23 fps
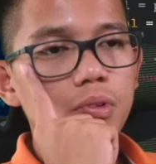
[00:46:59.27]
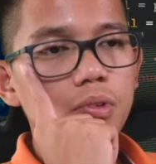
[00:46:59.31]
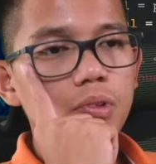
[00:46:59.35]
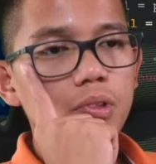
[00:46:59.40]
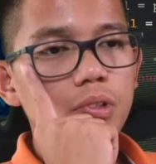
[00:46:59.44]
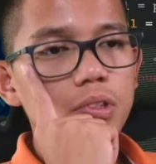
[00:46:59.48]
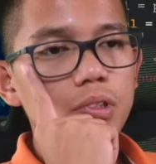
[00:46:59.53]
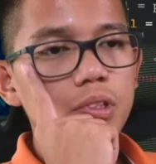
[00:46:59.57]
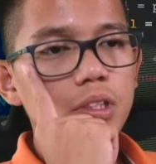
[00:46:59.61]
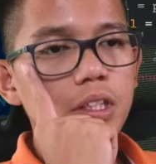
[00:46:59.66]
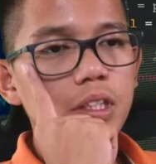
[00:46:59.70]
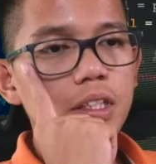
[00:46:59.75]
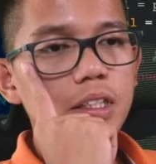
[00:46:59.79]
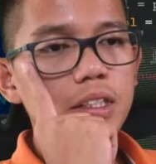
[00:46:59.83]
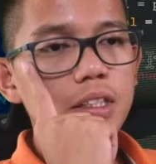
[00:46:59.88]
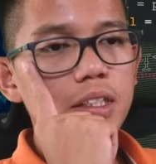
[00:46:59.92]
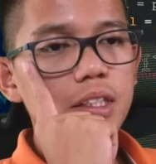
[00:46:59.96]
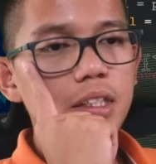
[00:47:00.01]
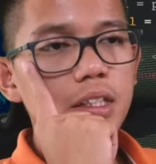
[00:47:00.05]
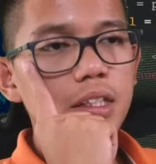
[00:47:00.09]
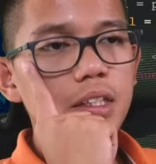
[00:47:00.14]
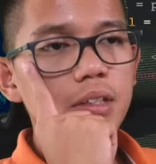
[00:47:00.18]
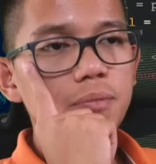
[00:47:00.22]
It's gonna
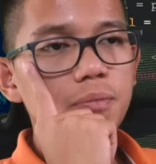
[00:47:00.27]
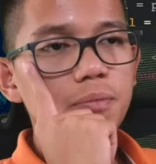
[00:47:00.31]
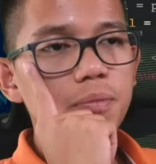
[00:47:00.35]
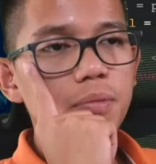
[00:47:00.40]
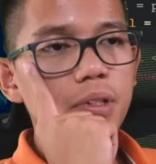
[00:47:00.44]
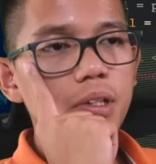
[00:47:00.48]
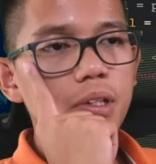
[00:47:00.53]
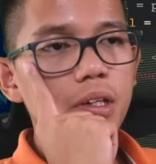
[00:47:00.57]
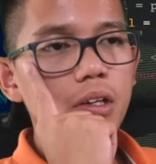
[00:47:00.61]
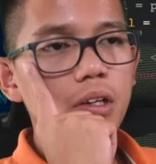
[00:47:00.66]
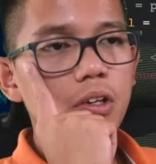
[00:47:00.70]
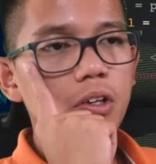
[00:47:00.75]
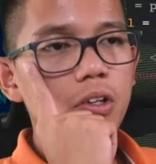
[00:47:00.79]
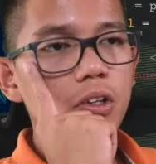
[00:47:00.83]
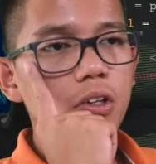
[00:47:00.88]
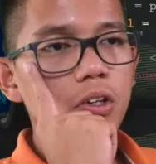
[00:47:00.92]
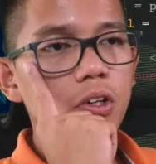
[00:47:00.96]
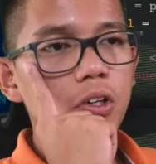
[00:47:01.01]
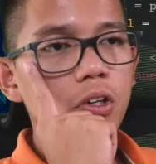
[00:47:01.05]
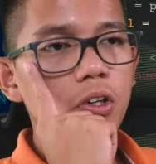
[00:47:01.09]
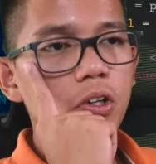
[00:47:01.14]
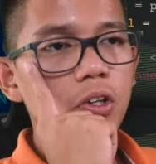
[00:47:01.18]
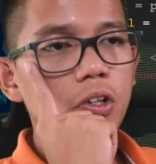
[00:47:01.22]
skip
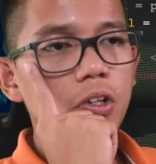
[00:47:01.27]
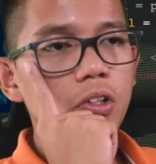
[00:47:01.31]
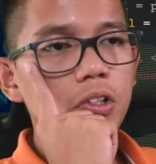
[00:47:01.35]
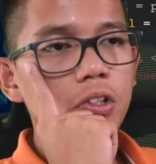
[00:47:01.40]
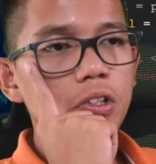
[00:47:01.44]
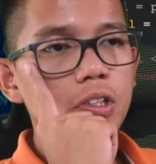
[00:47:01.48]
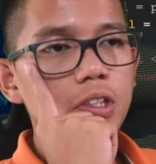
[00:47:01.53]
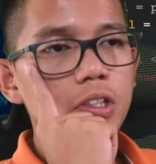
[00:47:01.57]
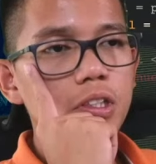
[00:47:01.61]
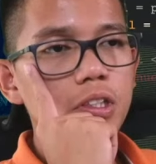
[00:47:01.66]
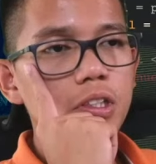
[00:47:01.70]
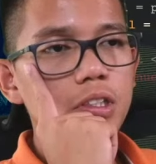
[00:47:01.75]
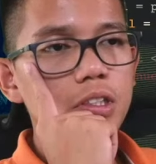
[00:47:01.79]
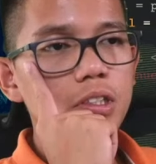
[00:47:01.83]
all of these